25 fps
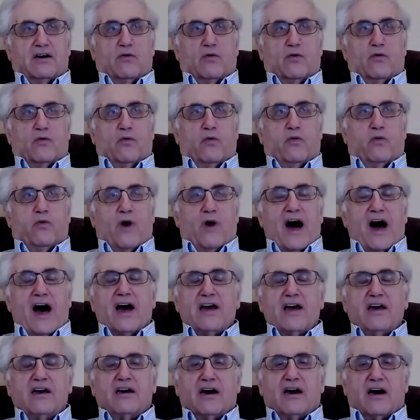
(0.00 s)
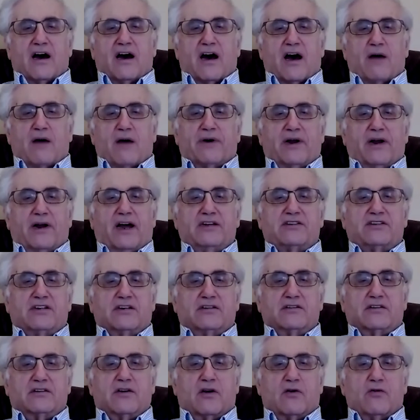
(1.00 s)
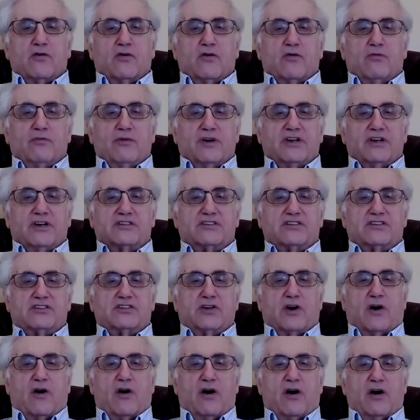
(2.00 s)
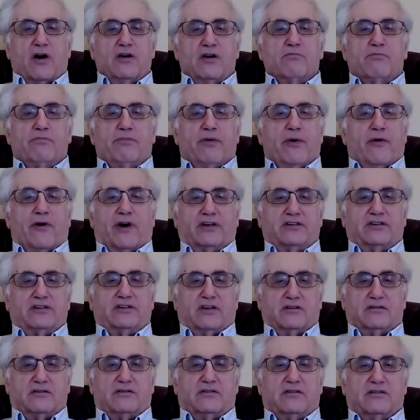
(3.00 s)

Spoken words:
Why operating room is so important.